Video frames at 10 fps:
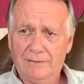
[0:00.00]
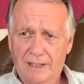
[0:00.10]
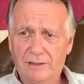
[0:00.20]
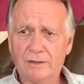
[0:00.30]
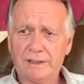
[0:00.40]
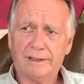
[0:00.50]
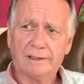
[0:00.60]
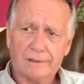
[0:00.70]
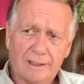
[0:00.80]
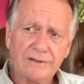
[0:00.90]
They do it
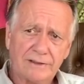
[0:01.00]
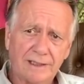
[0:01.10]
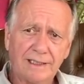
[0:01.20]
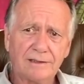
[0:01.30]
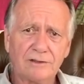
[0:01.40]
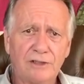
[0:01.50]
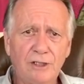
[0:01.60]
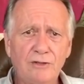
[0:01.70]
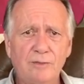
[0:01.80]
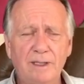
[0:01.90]
here across the lake. There's
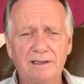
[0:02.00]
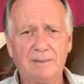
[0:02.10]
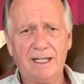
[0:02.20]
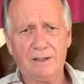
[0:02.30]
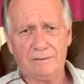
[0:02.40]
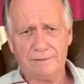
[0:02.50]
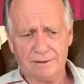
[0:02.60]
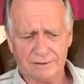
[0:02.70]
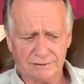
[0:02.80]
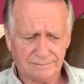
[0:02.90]
huge, big tomato
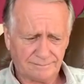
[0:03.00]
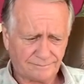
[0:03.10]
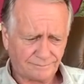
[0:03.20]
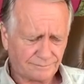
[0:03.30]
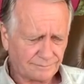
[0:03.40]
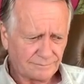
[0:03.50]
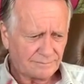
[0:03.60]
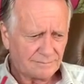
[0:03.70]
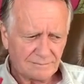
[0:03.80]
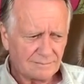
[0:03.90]
fields
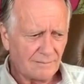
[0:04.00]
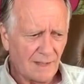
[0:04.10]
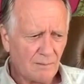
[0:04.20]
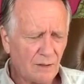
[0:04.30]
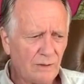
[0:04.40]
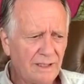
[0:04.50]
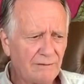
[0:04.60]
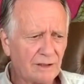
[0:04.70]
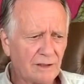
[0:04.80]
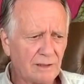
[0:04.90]
but we
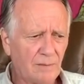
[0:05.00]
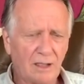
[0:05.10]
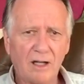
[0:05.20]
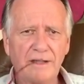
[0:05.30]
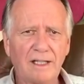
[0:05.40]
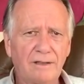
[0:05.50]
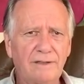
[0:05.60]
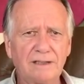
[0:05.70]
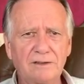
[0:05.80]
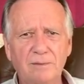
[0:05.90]
never could. But all the other
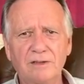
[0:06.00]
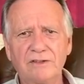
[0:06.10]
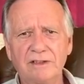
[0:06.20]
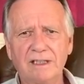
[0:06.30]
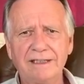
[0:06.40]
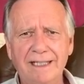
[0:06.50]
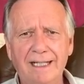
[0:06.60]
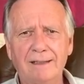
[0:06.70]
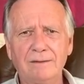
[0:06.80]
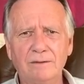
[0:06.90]
vegetables, uh,
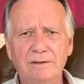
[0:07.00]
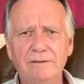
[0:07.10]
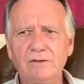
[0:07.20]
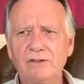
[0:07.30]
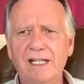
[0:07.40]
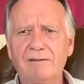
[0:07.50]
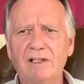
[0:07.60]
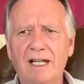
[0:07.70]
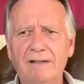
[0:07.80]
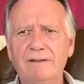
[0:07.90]
yeah, we used to have a
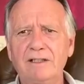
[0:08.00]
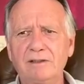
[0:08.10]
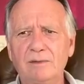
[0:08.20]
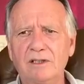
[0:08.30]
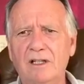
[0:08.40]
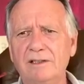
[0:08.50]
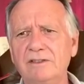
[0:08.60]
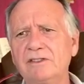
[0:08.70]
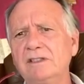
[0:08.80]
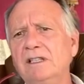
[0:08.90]
lot of vegetable
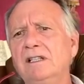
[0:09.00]
gardens.